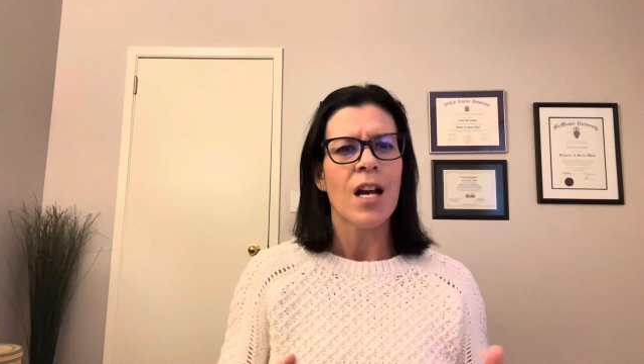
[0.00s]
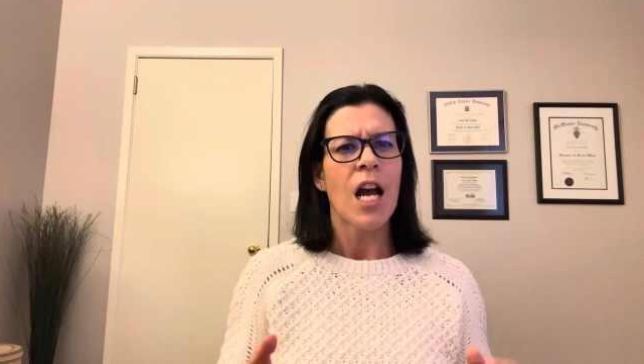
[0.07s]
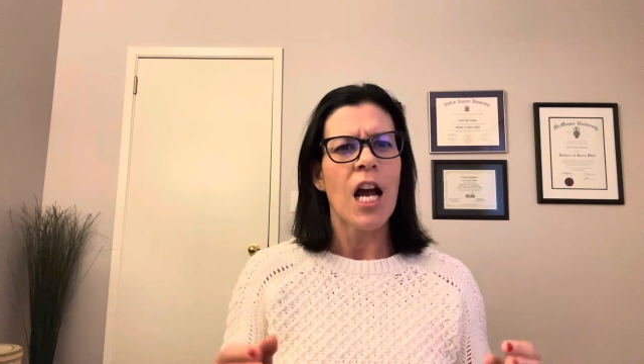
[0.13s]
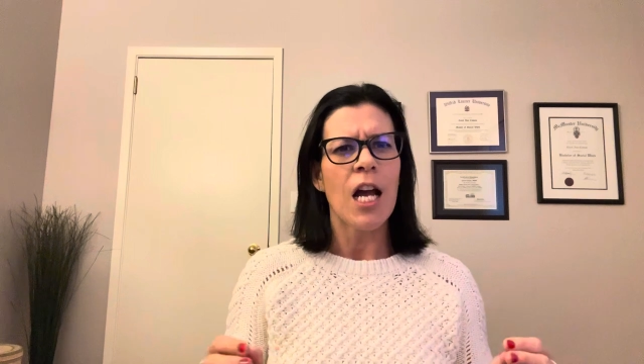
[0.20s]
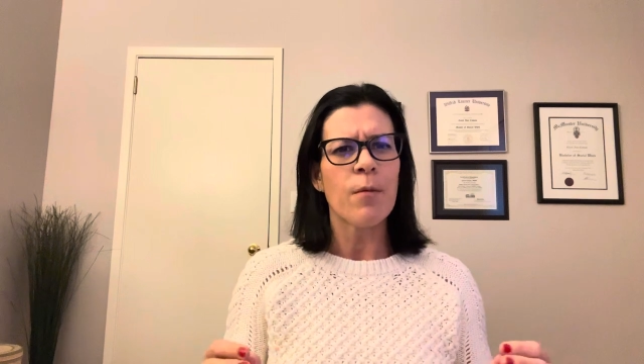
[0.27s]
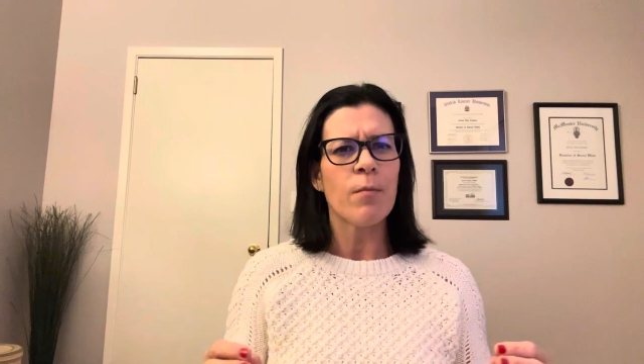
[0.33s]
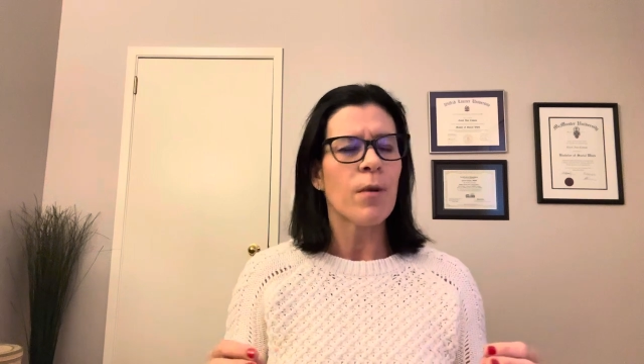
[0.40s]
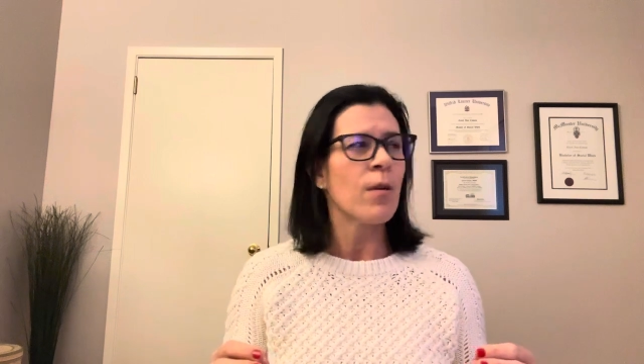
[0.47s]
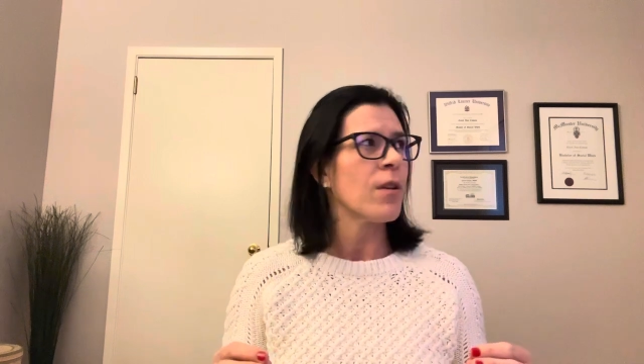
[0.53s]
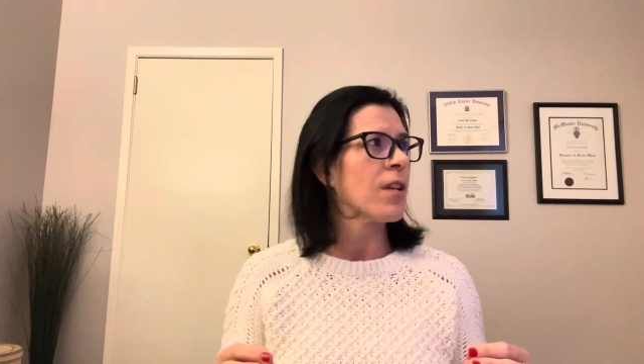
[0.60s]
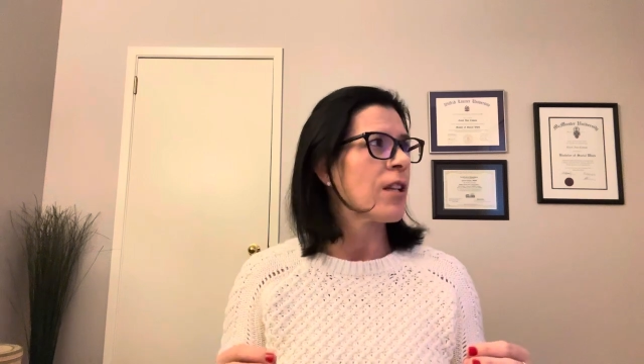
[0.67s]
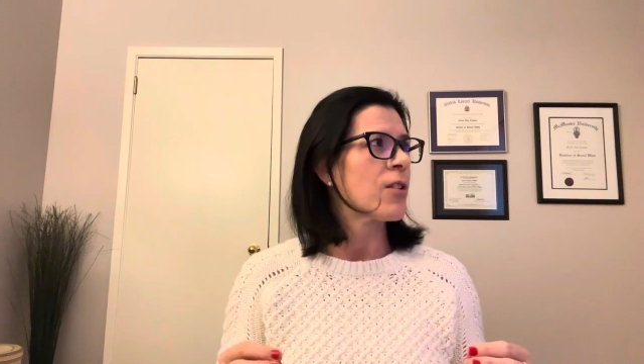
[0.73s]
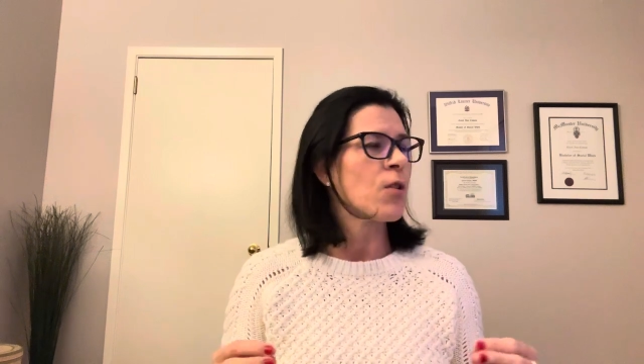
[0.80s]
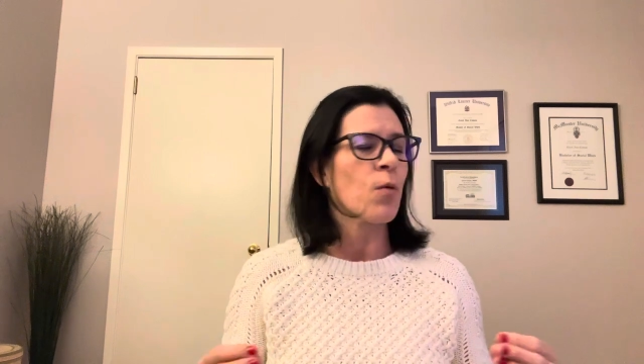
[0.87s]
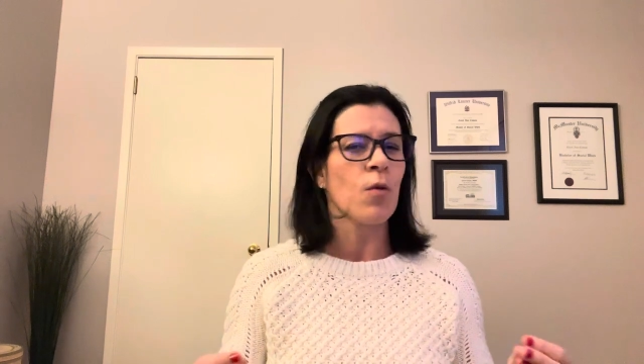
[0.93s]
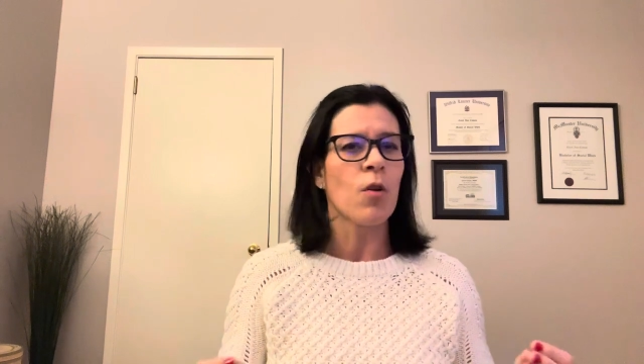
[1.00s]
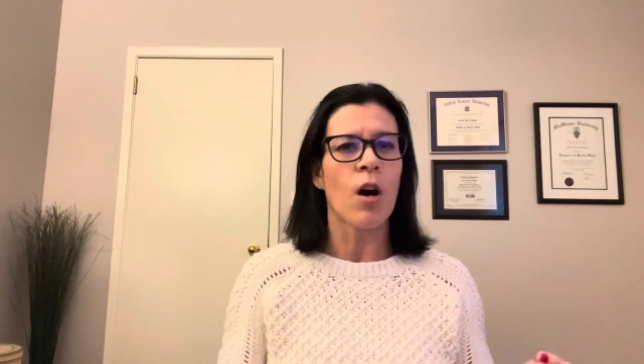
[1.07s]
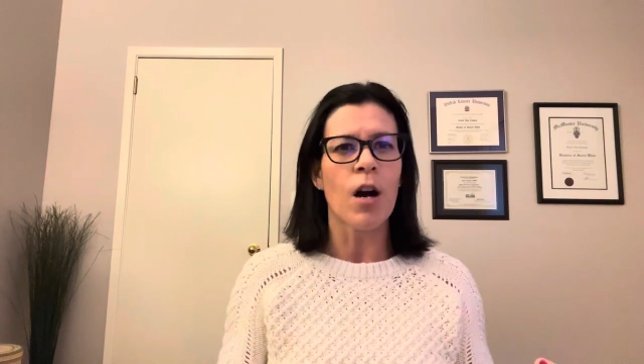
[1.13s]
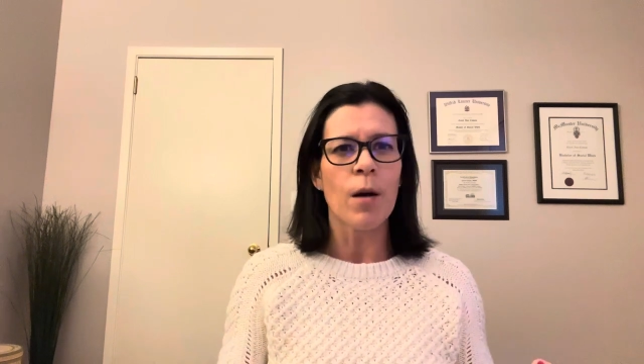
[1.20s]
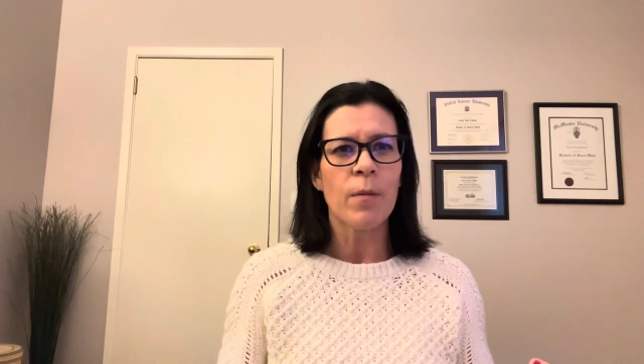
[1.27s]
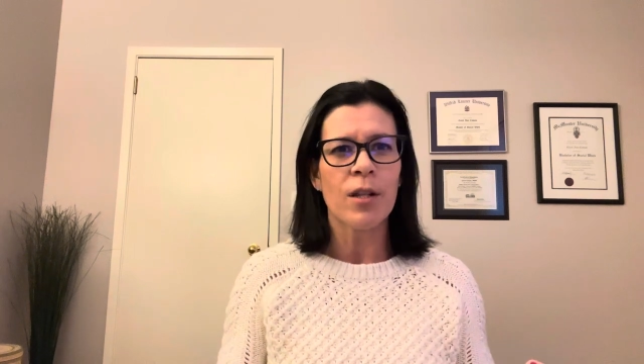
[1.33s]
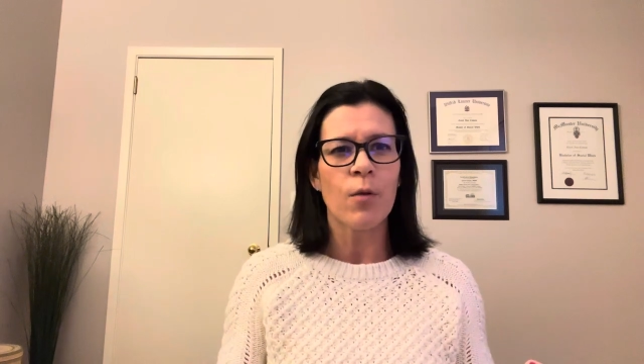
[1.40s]
i mean it's so
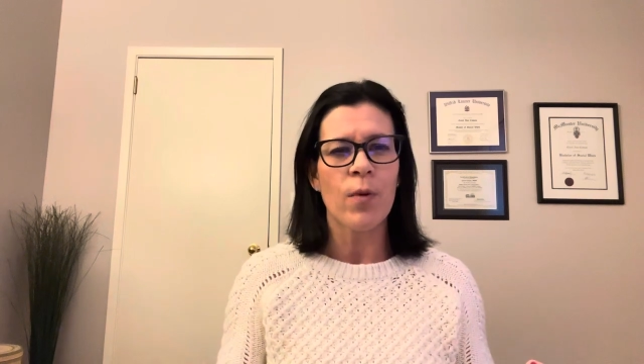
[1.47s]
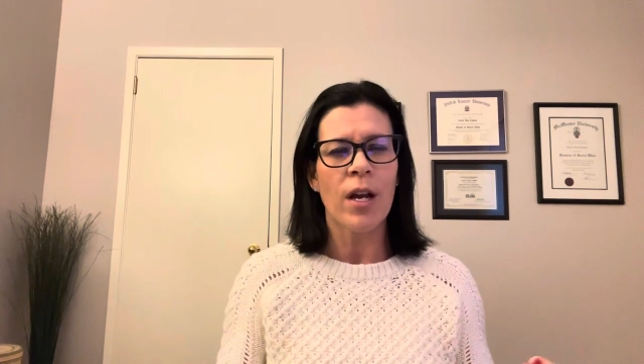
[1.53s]
common that we